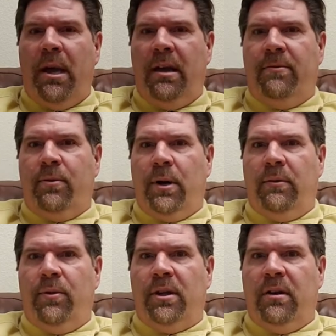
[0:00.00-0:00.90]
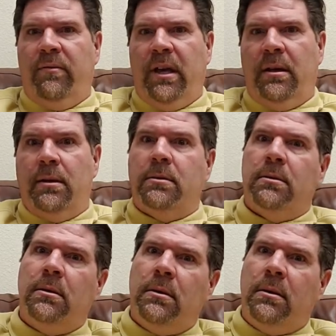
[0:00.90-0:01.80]
pay for it for the convenience.
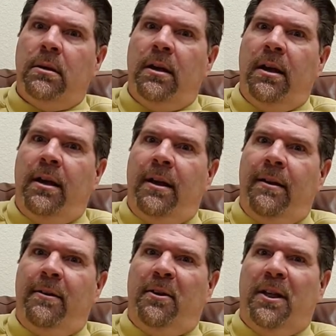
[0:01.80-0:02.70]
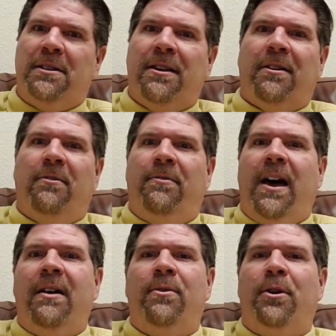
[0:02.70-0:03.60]
That's like a
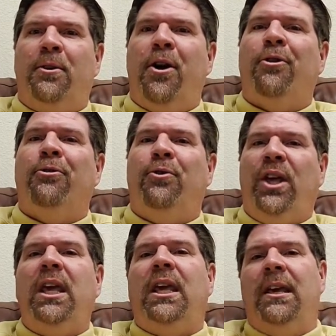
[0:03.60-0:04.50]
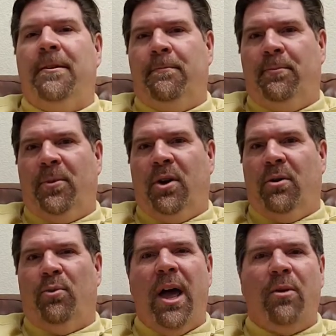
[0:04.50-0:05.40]
$500 fee,
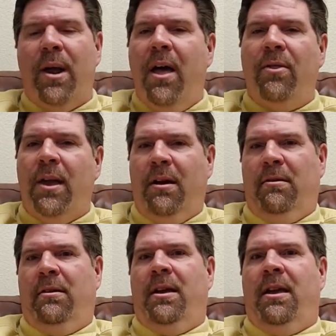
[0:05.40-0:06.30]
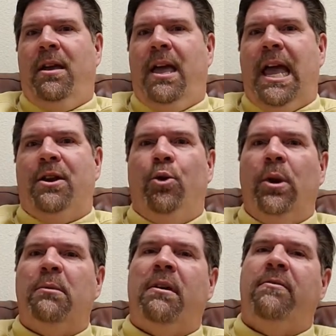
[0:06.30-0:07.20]
right around there. And you're
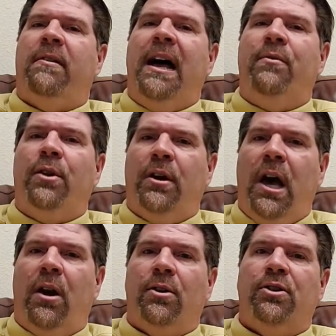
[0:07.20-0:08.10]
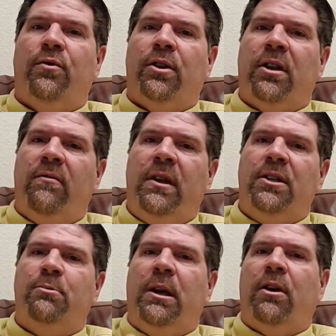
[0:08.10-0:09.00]
willing to pay $500 for the
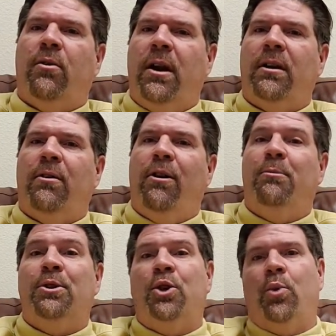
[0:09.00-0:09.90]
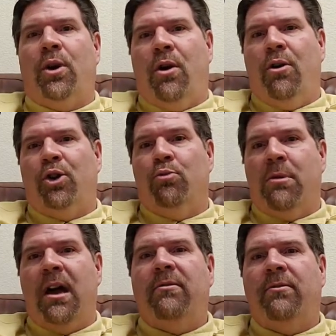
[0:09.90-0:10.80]
convenience of paying a credit card, but you want to argue
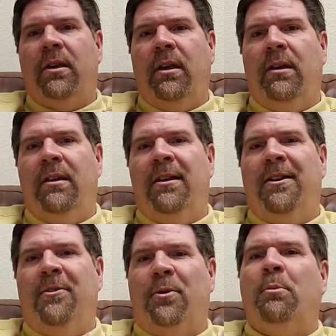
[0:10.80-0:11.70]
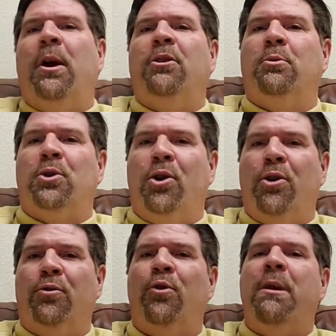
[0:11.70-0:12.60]
my fee for preparing the
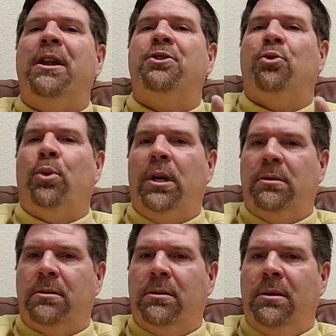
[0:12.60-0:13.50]
return for managing the risk.